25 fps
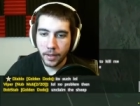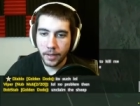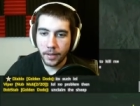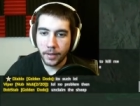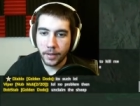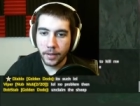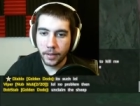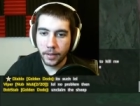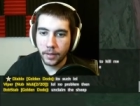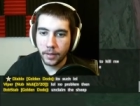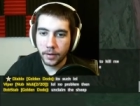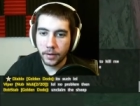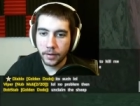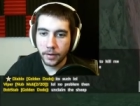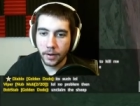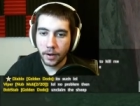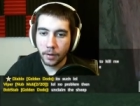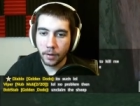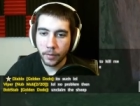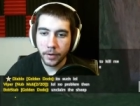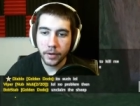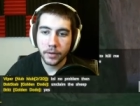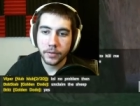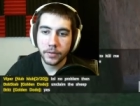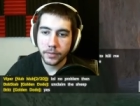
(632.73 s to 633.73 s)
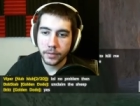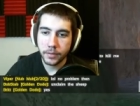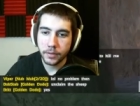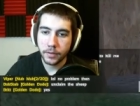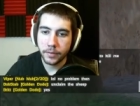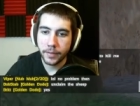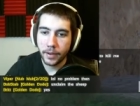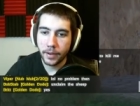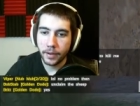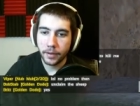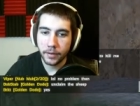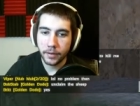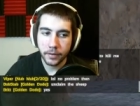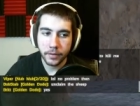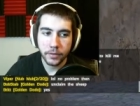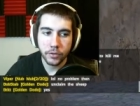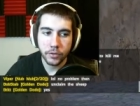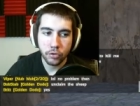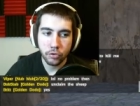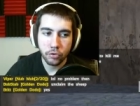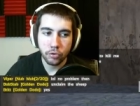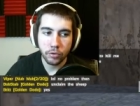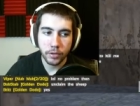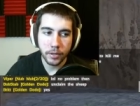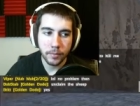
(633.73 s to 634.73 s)
and I would consider that an
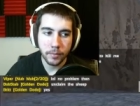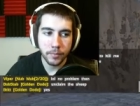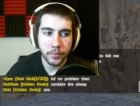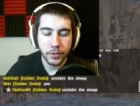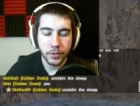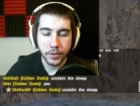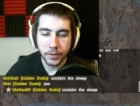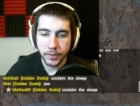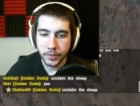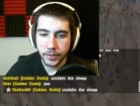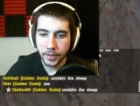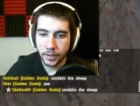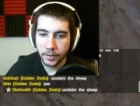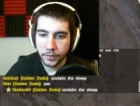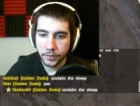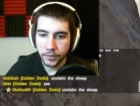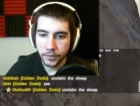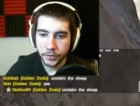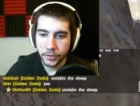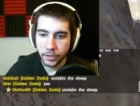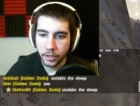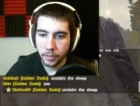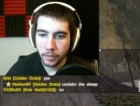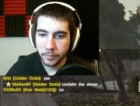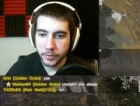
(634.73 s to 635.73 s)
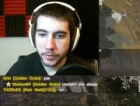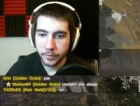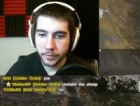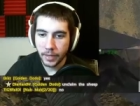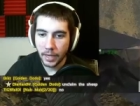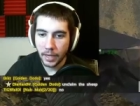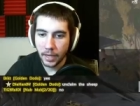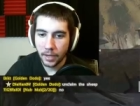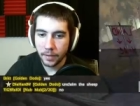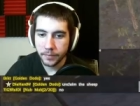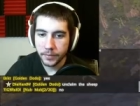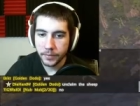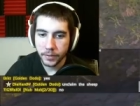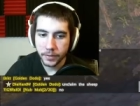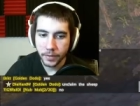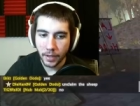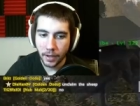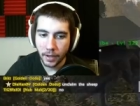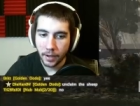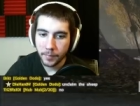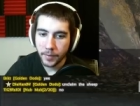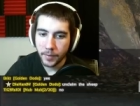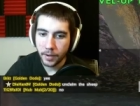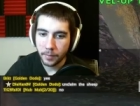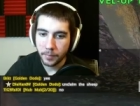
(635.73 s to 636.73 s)
extreme success in terms of caves, because
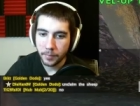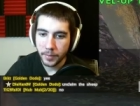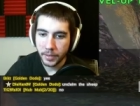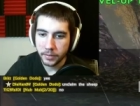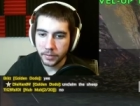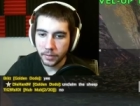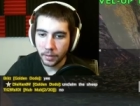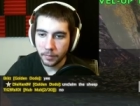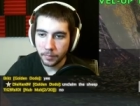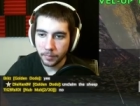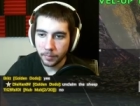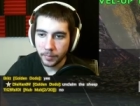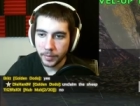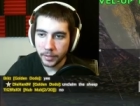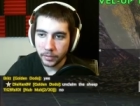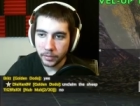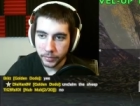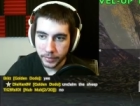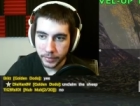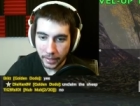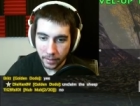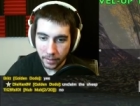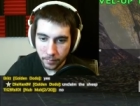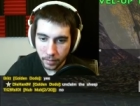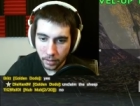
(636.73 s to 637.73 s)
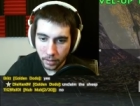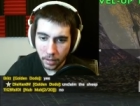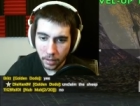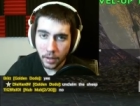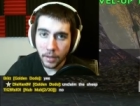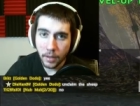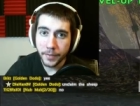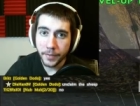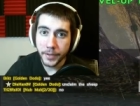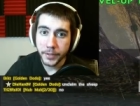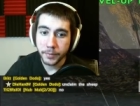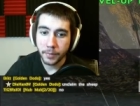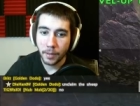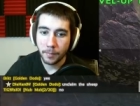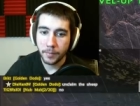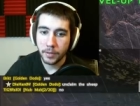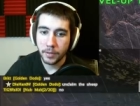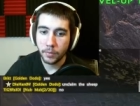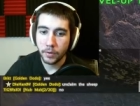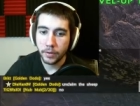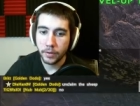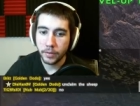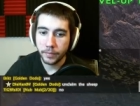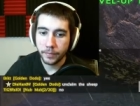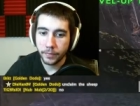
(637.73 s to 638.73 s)
I'm not a big dung beetle tamer. This might be
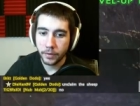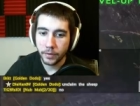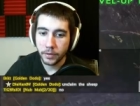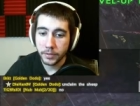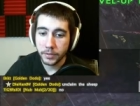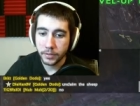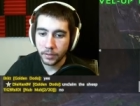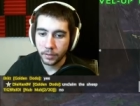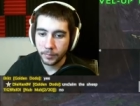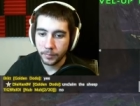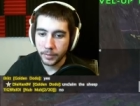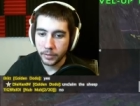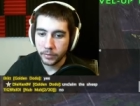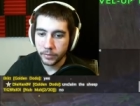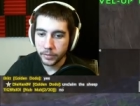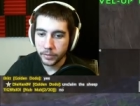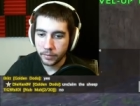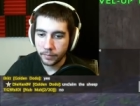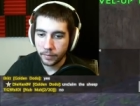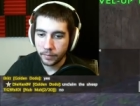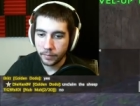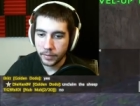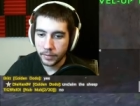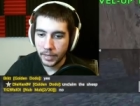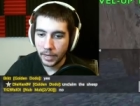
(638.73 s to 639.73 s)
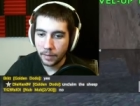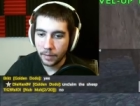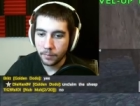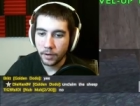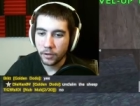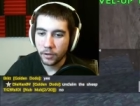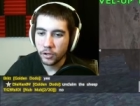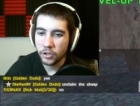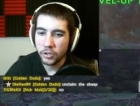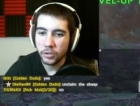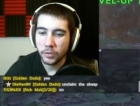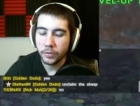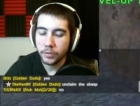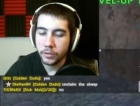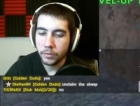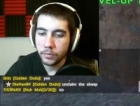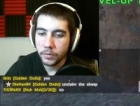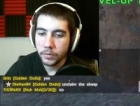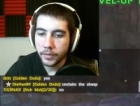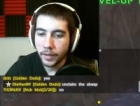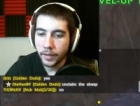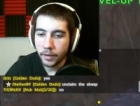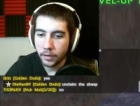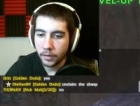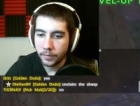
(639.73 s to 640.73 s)
one of the first dung beetles I've ever tamed. I just don't do
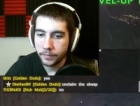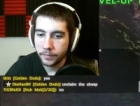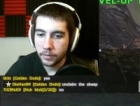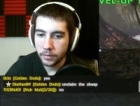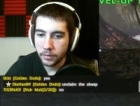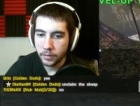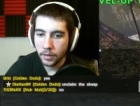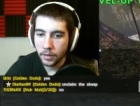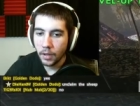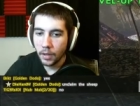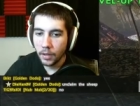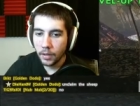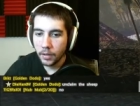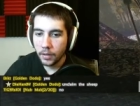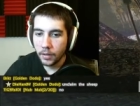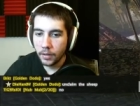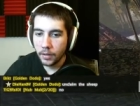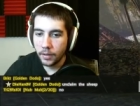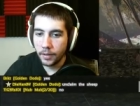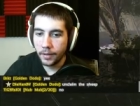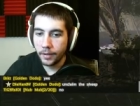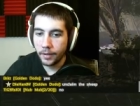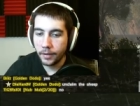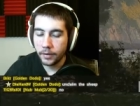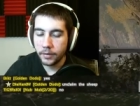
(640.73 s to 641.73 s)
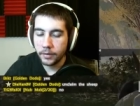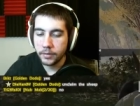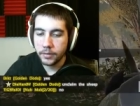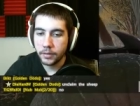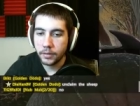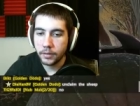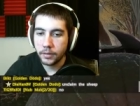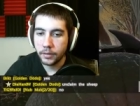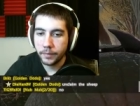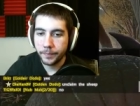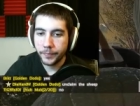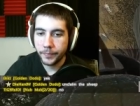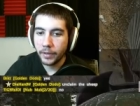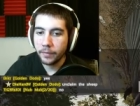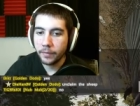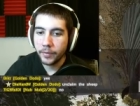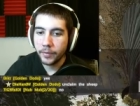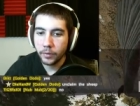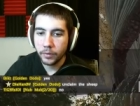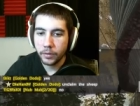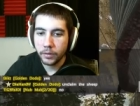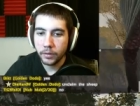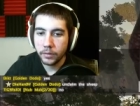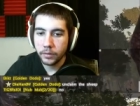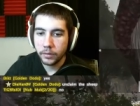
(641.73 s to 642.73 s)
it that often, and uh, that
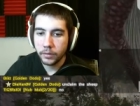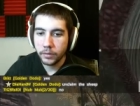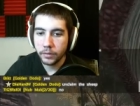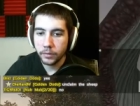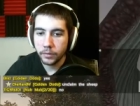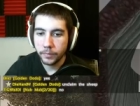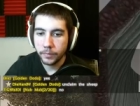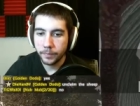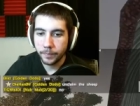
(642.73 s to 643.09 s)
felt good to do.